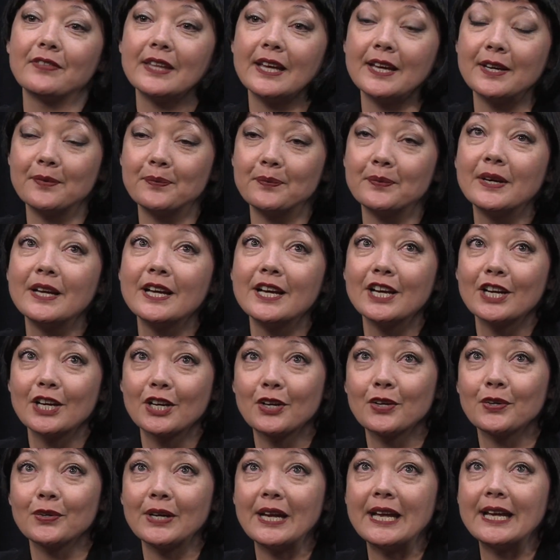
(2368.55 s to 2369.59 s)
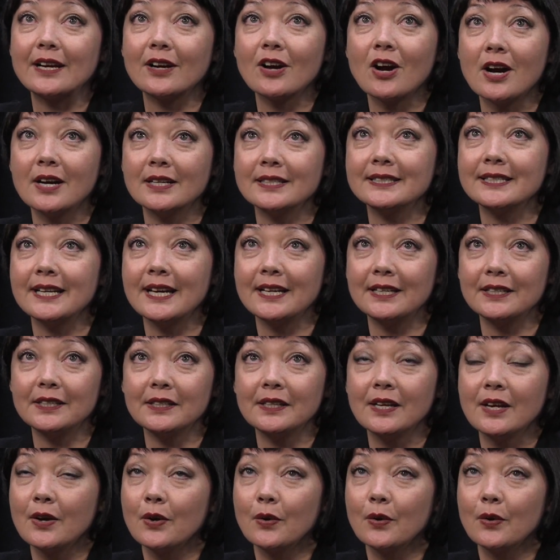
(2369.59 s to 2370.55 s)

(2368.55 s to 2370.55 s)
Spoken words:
them create content